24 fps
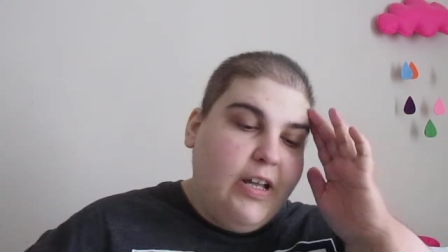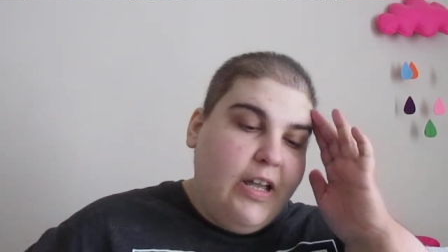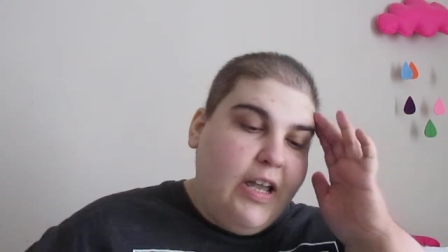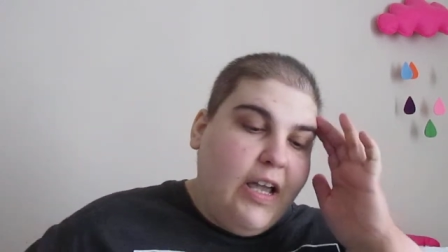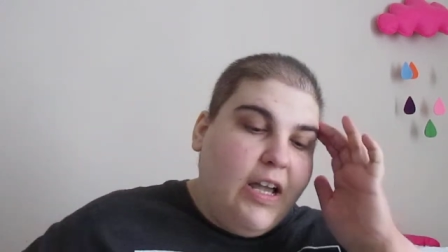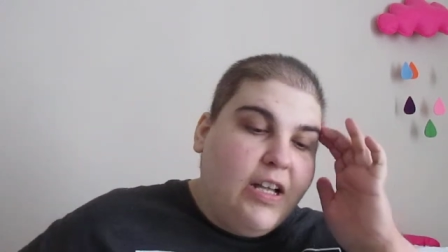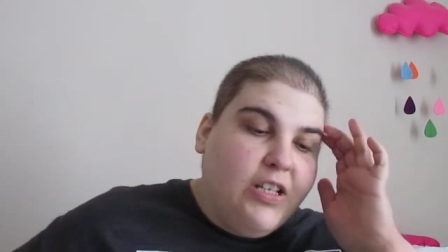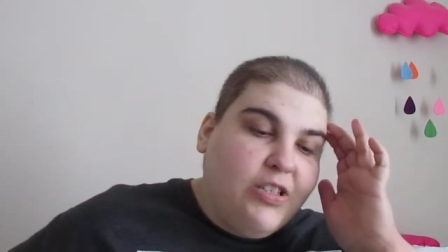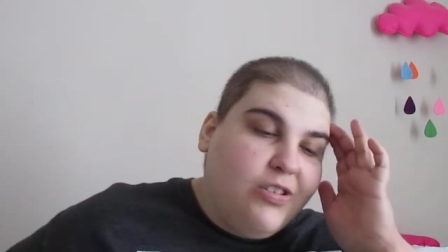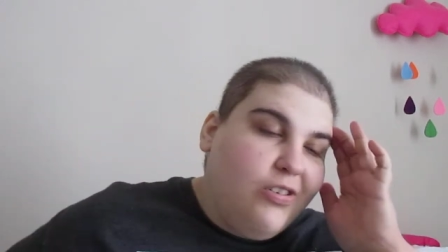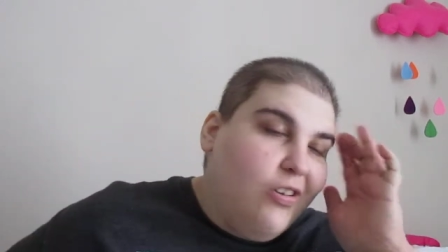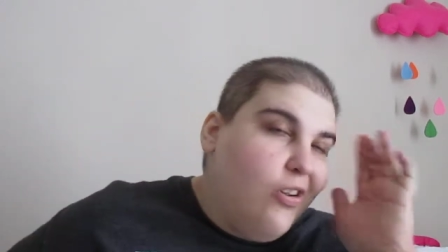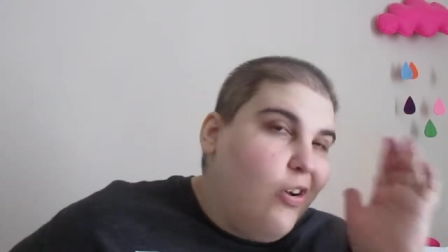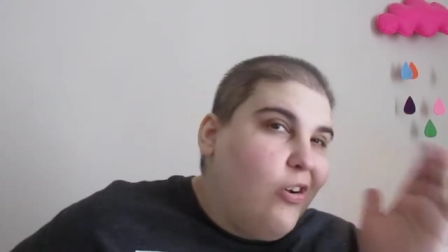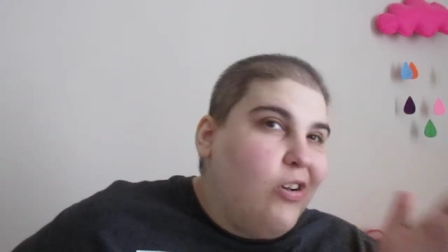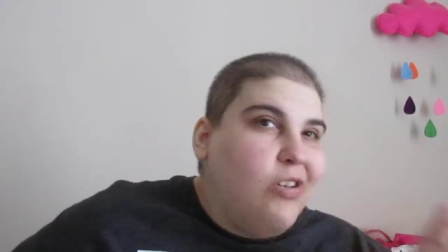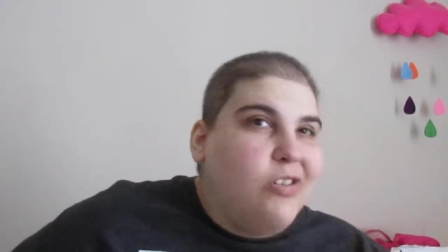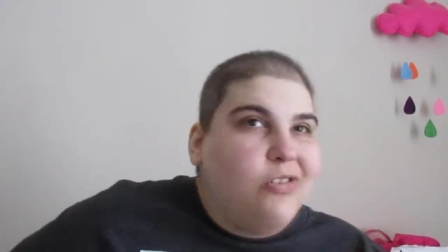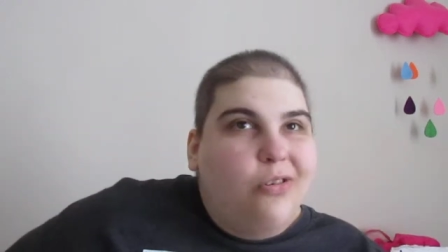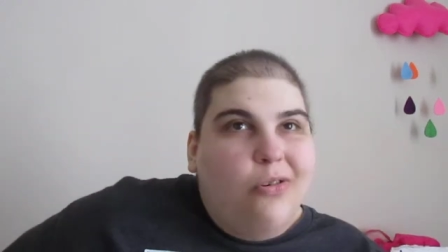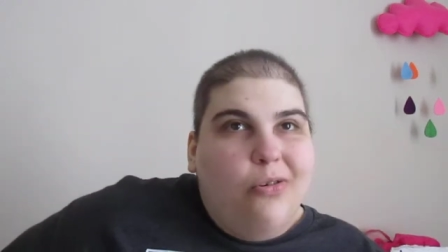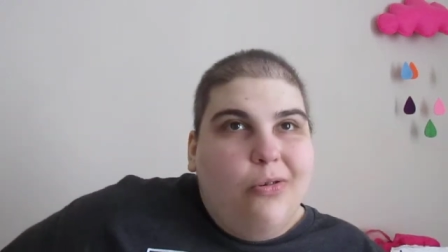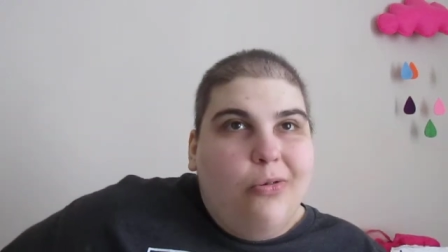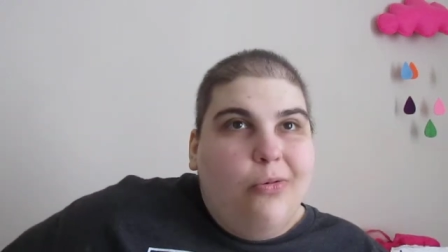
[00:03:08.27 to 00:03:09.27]
And so I always
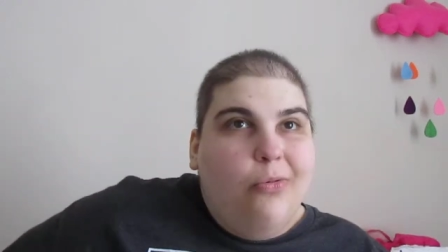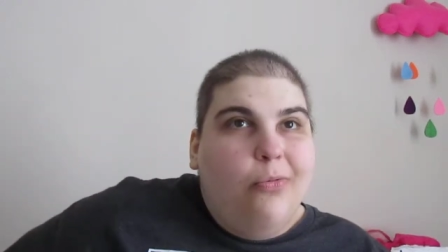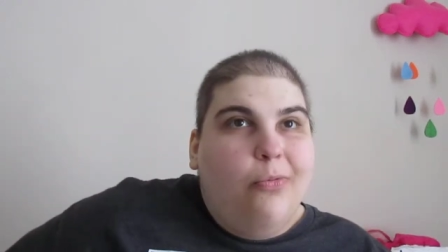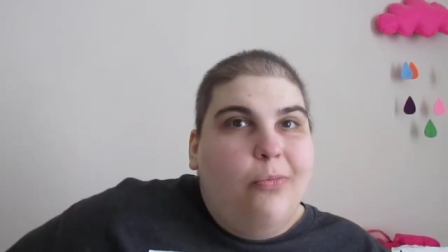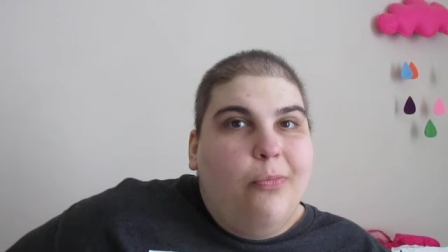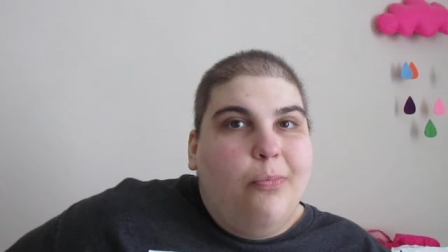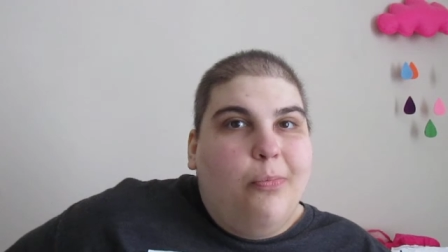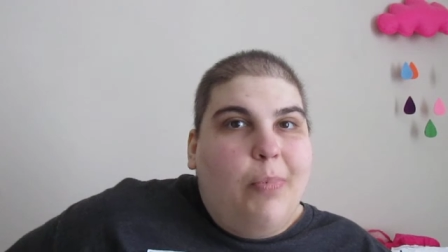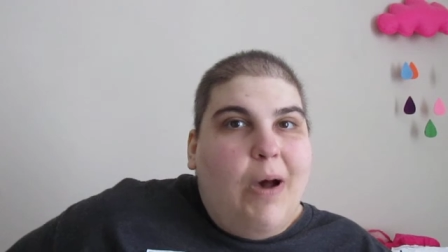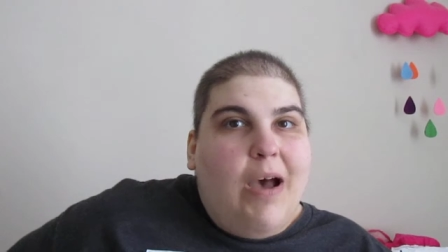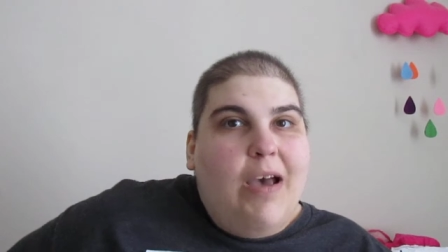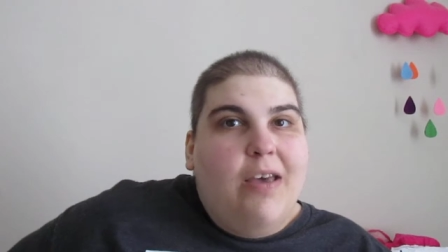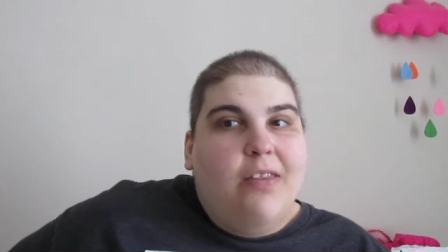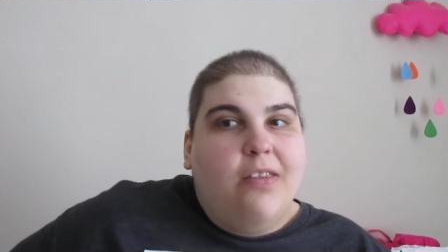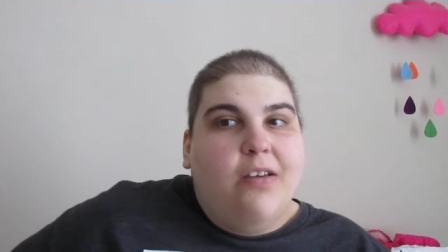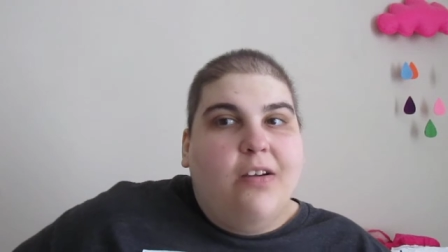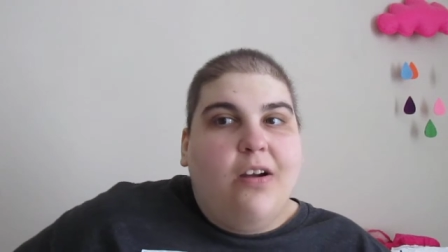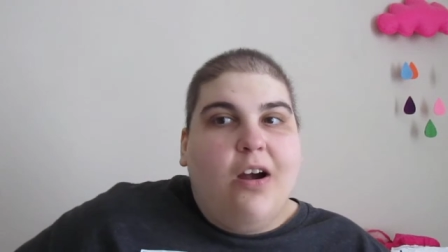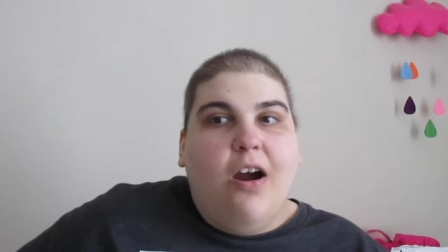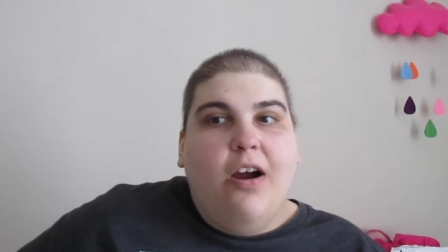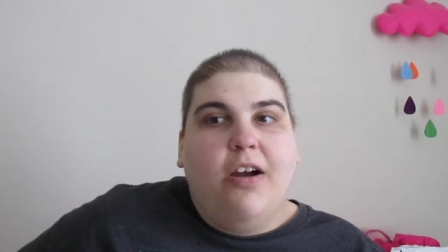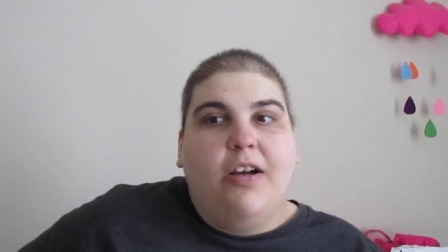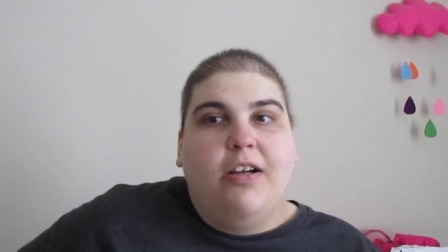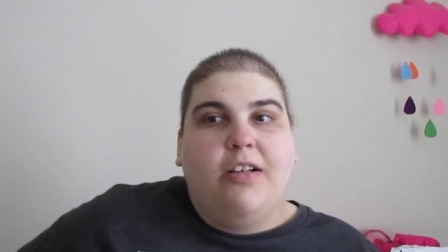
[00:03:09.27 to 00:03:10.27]
go by the
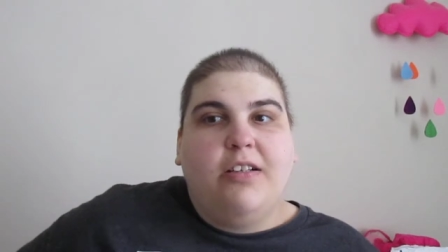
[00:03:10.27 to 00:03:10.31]
cart